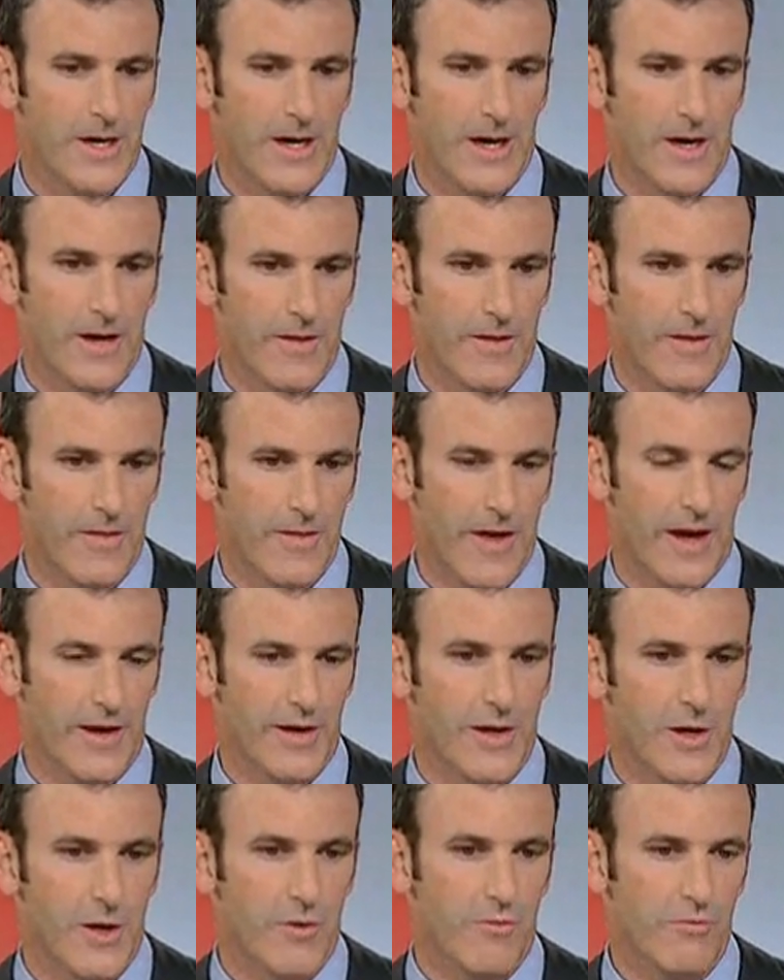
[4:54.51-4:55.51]

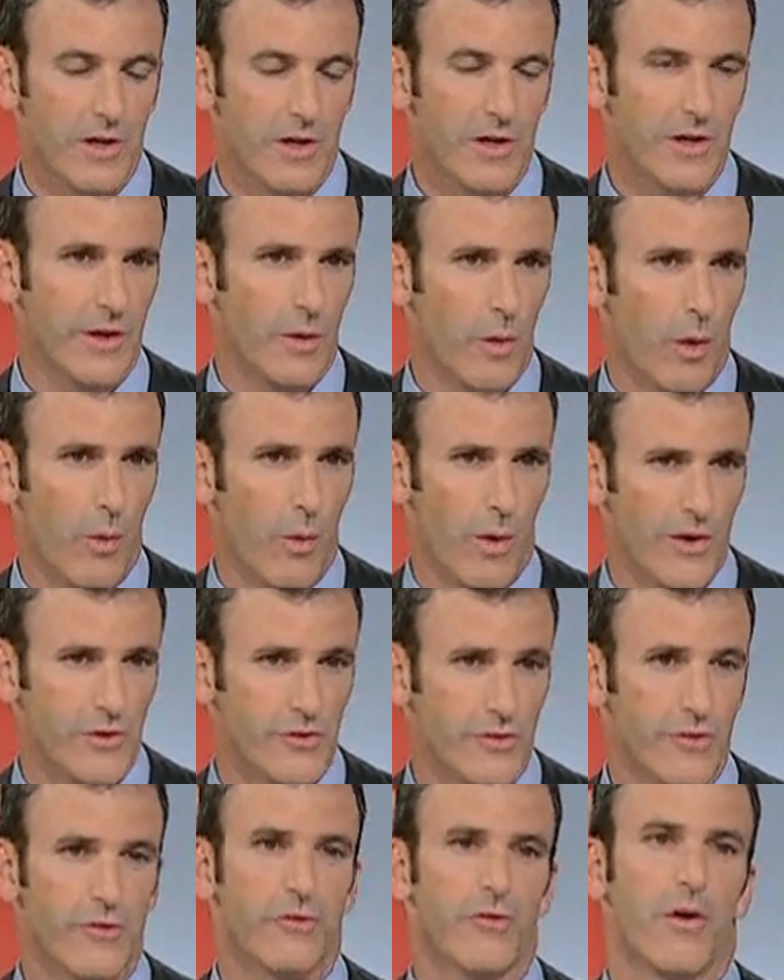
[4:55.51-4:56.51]
That really what
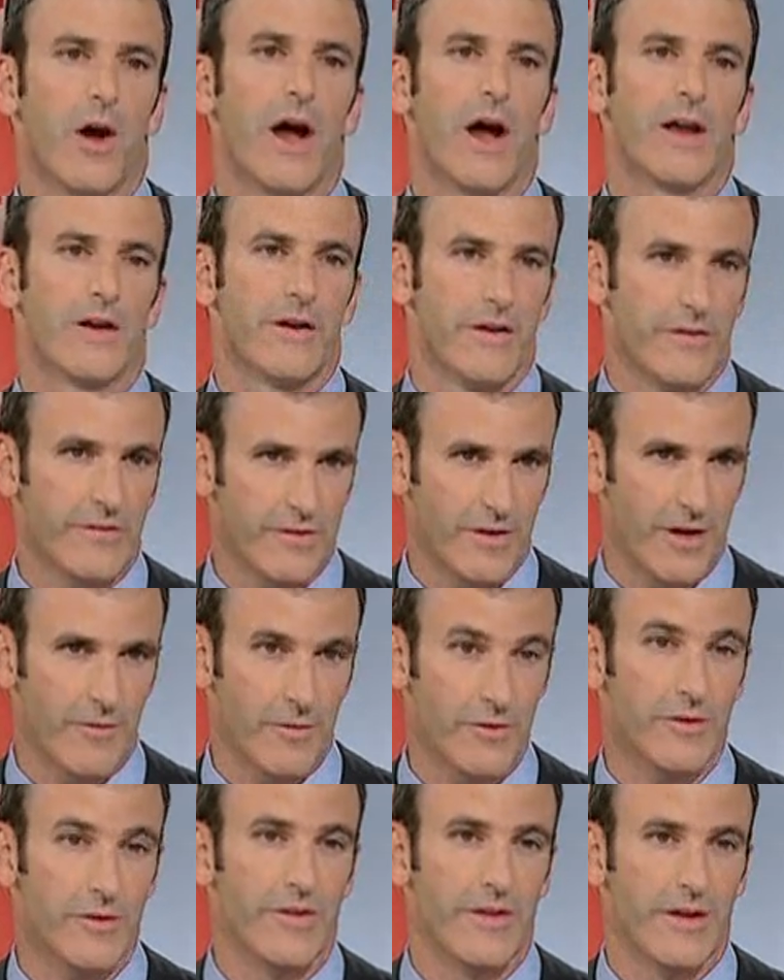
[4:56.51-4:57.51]
one should try to
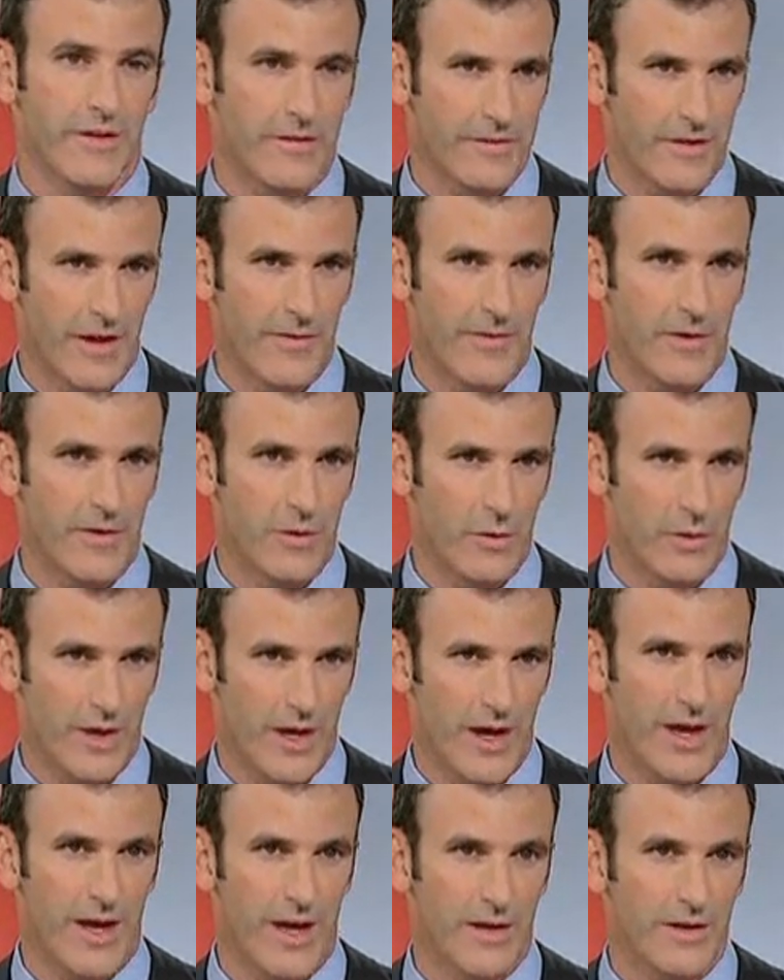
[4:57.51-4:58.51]
discover to the extent that you
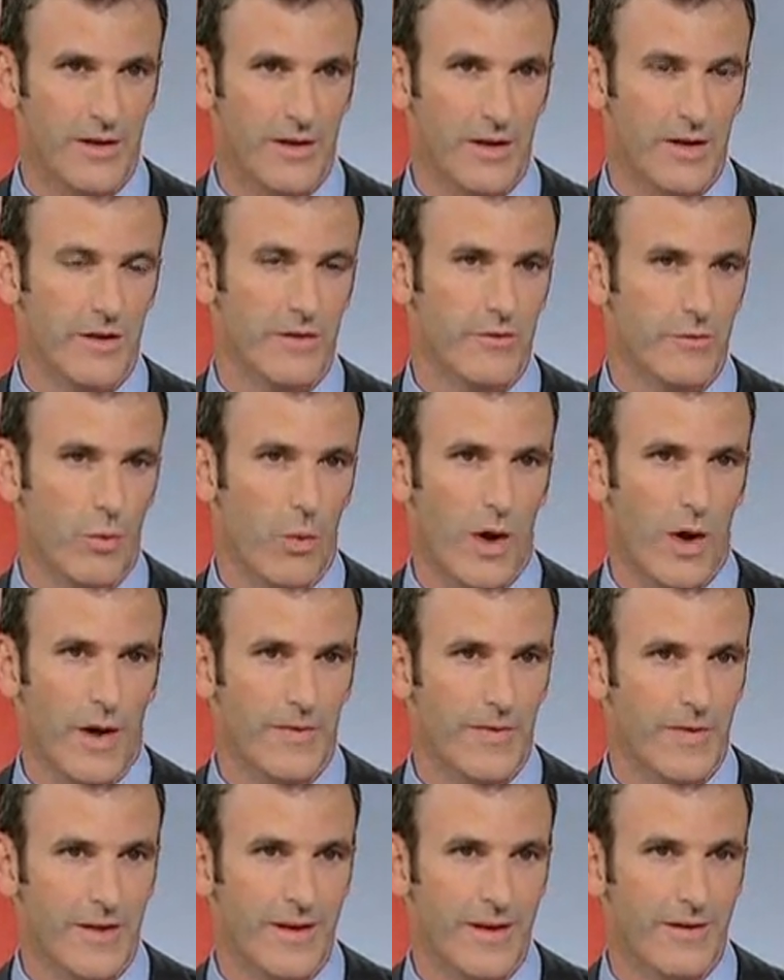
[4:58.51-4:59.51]
can is
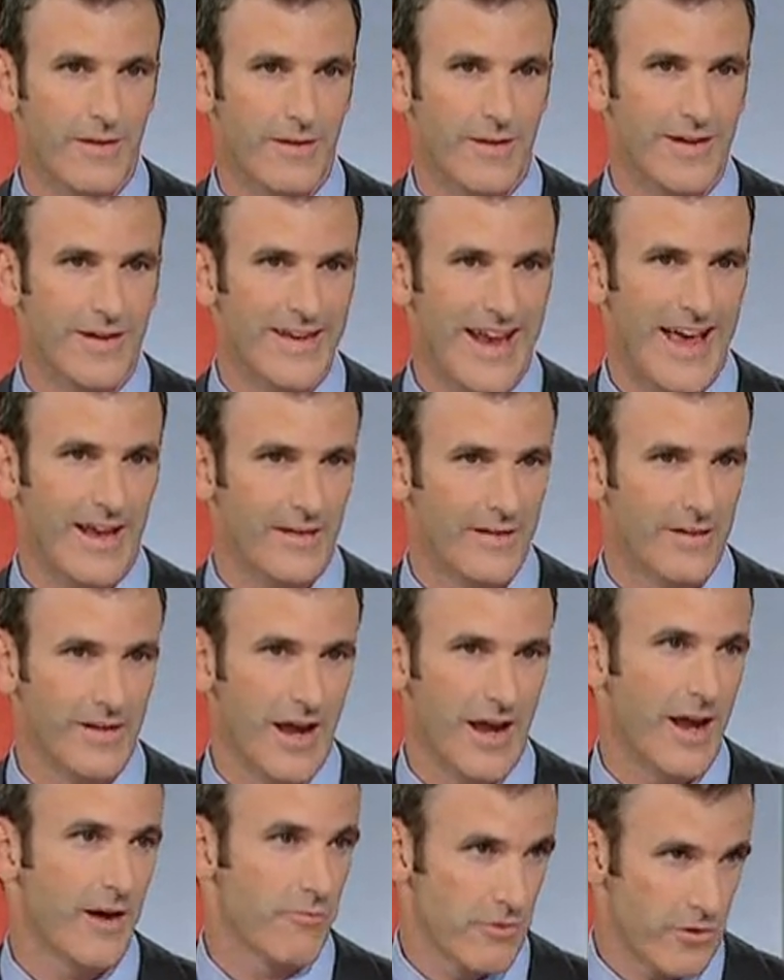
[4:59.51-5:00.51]
what the
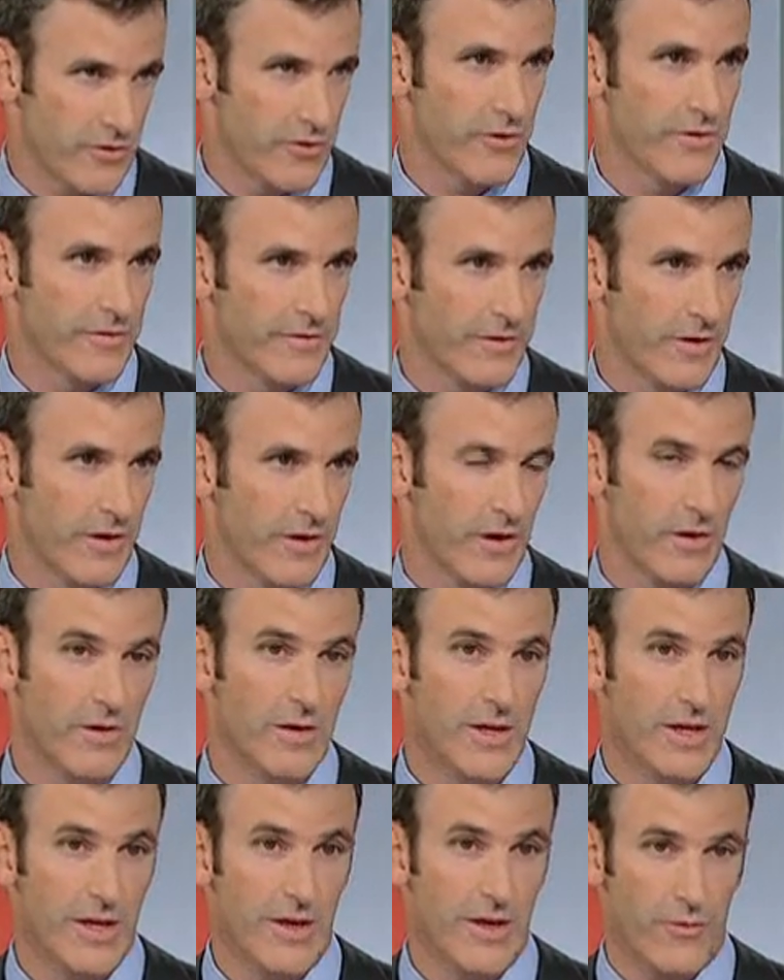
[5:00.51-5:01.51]
net returns
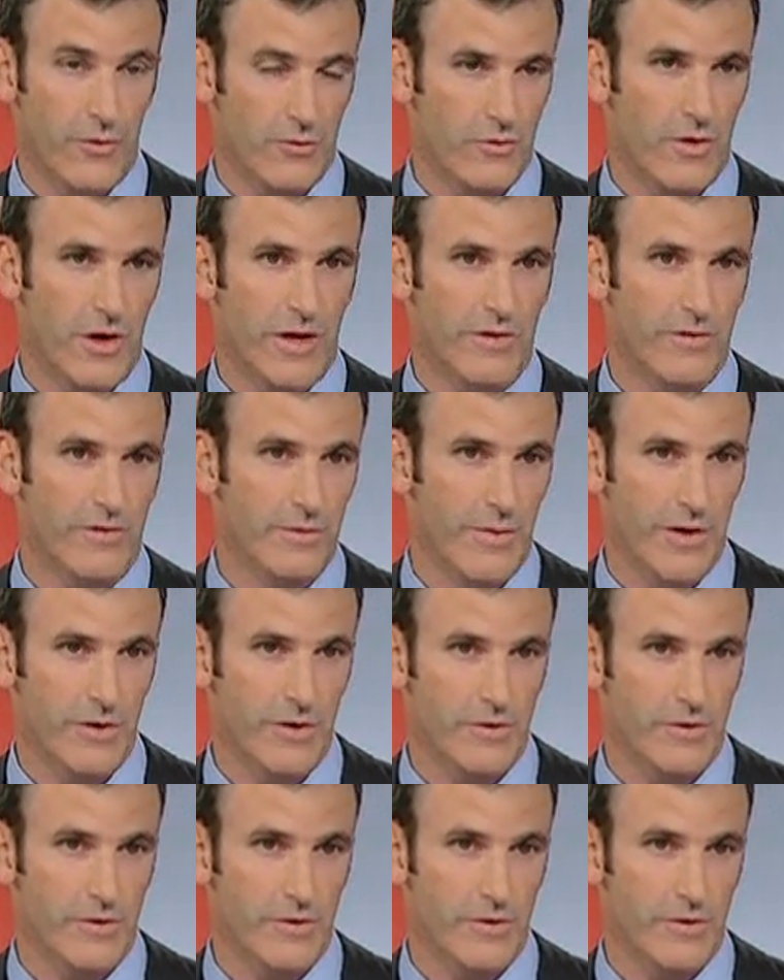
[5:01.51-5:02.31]
are if you're trying